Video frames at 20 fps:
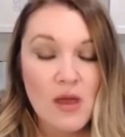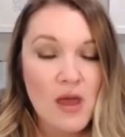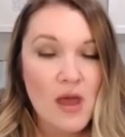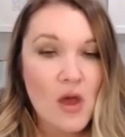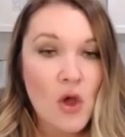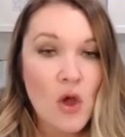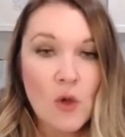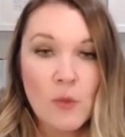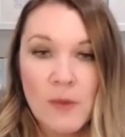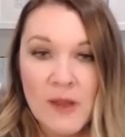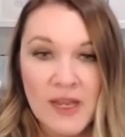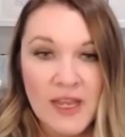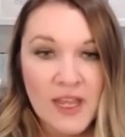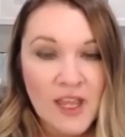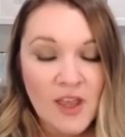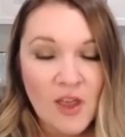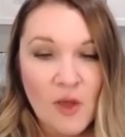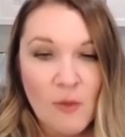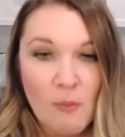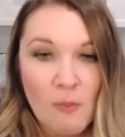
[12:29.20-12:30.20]

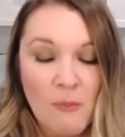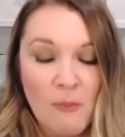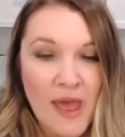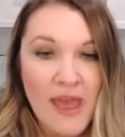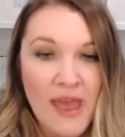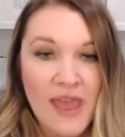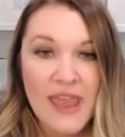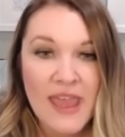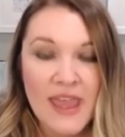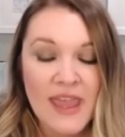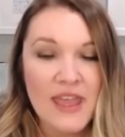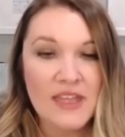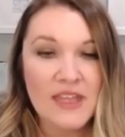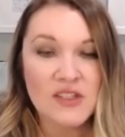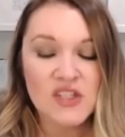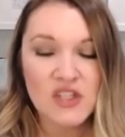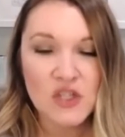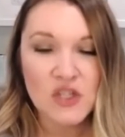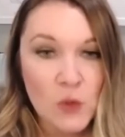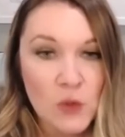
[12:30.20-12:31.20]
opening my
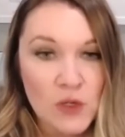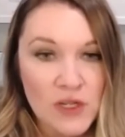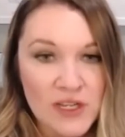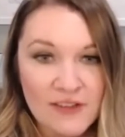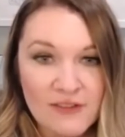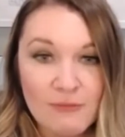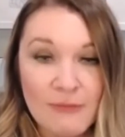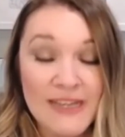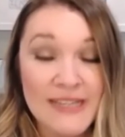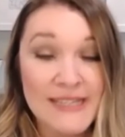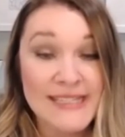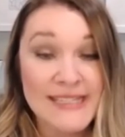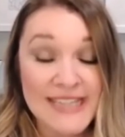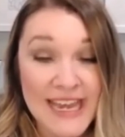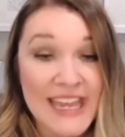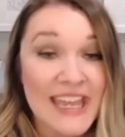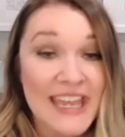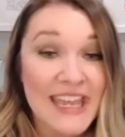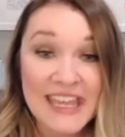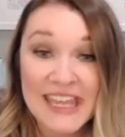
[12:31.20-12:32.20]
intuitive, my
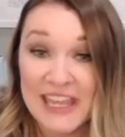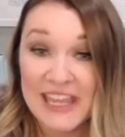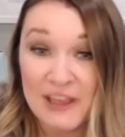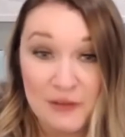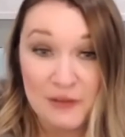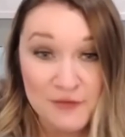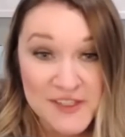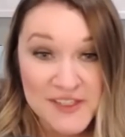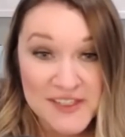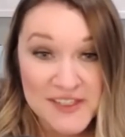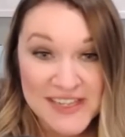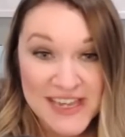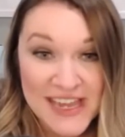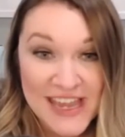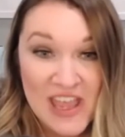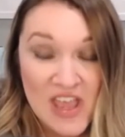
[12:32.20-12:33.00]
psychic gifts,